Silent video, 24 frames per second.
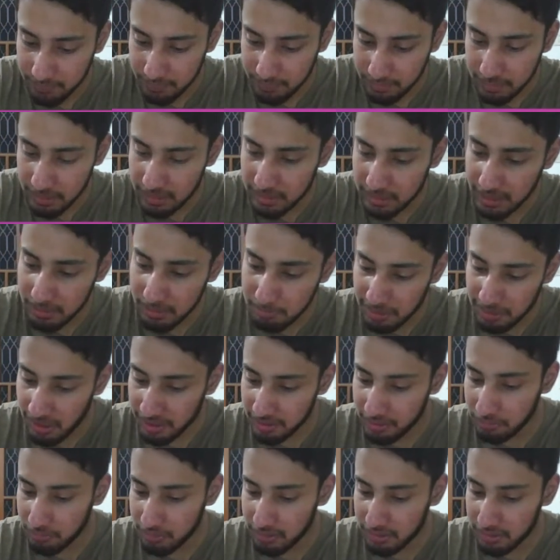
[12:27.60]
let me try
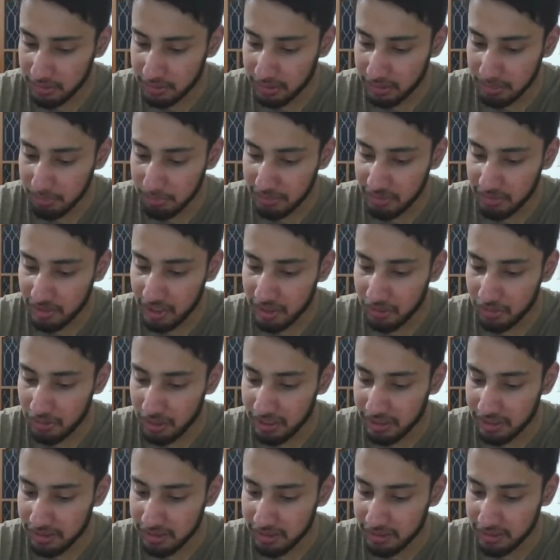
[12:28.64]
to
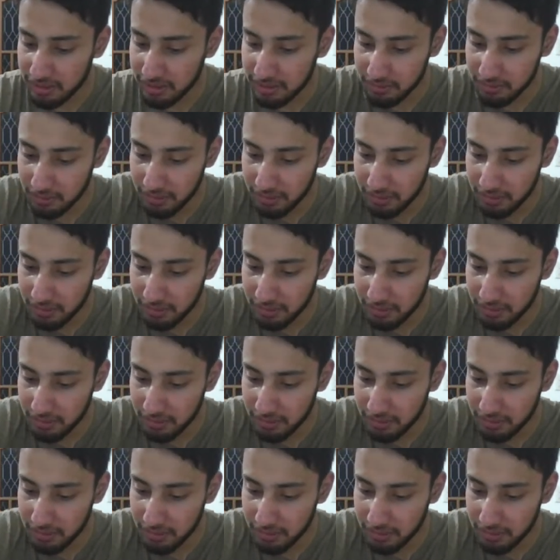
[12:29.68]
write it again.